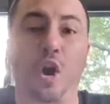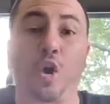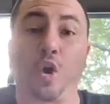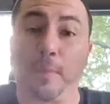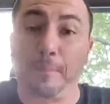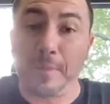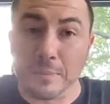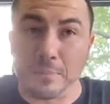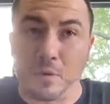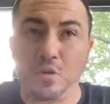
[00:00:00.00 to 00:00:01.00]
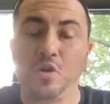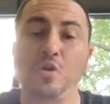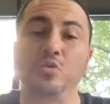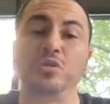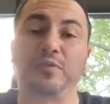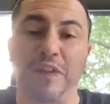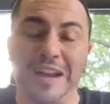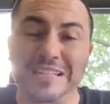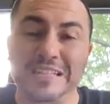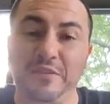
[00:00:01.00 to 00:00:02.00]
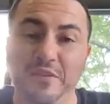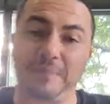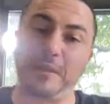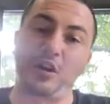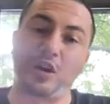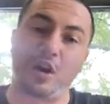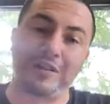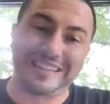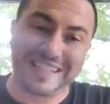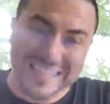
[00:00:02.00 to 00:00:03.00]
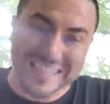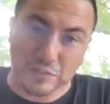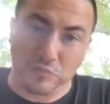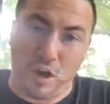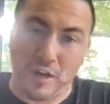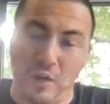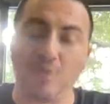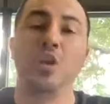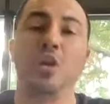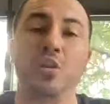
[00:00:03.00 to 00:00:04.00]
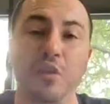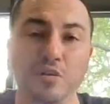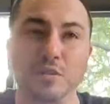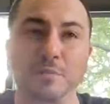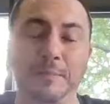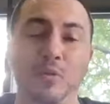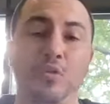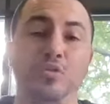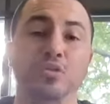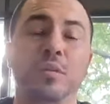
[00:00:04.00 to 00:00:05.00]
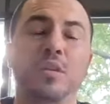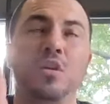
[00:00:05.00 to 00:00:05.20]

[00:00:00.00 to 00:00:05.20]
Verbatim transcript: are all people whose friends and family are currently in Rhino. Those are people whose